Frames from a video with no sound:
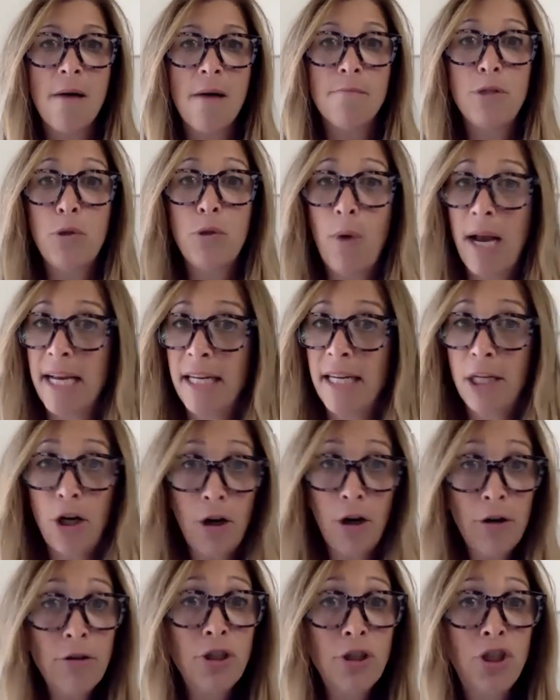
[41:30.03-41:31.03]
So I
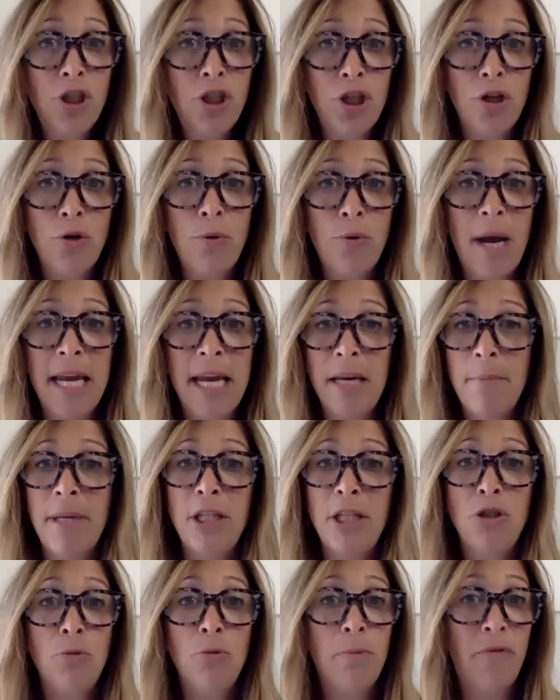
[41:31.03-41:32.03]
encourage you,
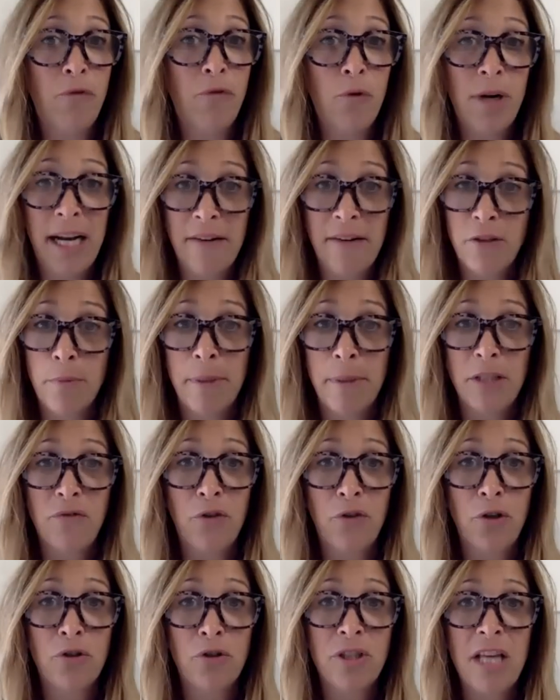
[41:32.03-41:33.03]
anybody do before and after pics
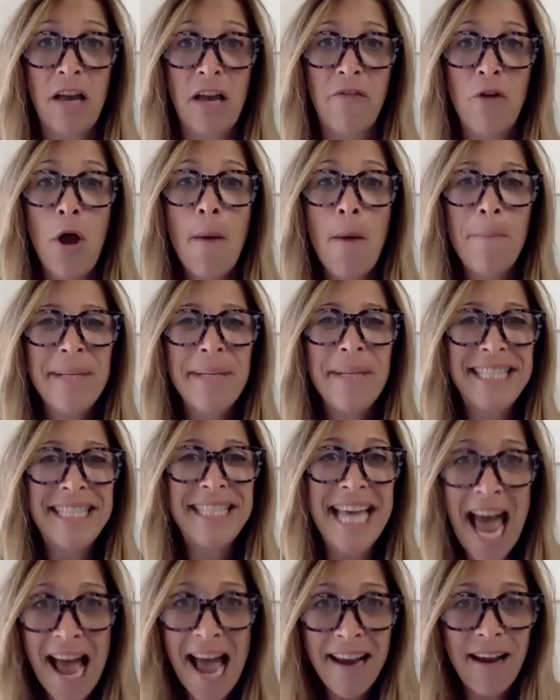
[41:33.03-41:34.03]
for yourself, but
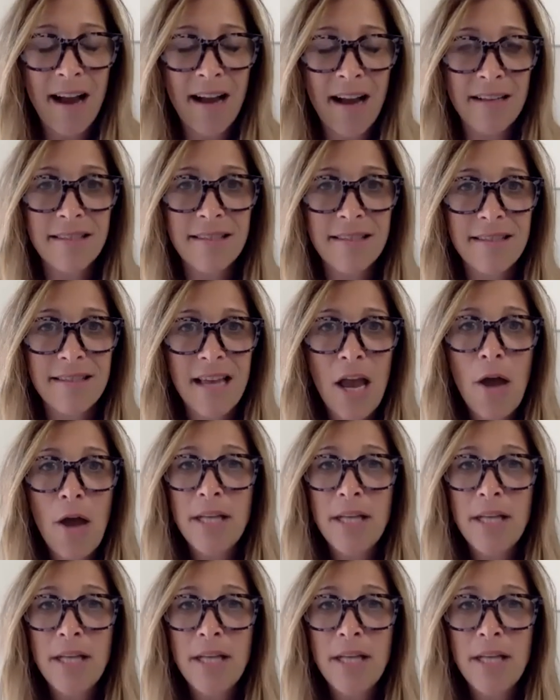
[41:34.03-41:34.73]
tag us